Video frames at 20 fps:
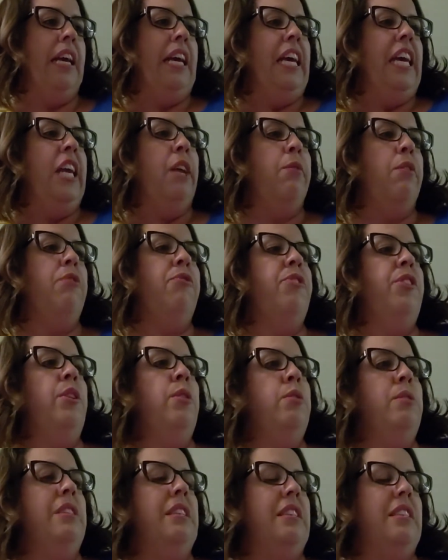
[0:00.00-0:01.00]
He
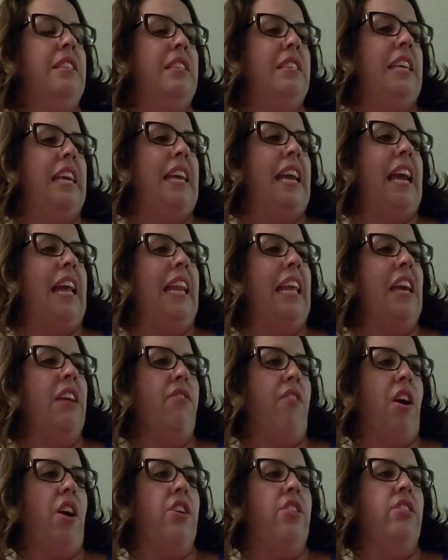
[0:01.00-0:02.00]
refuses to take any
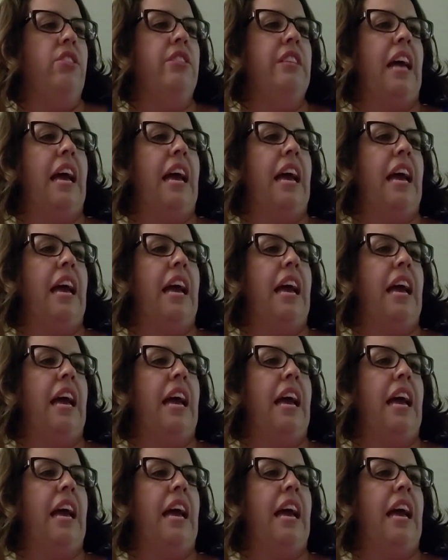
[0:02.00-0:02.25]
of ours.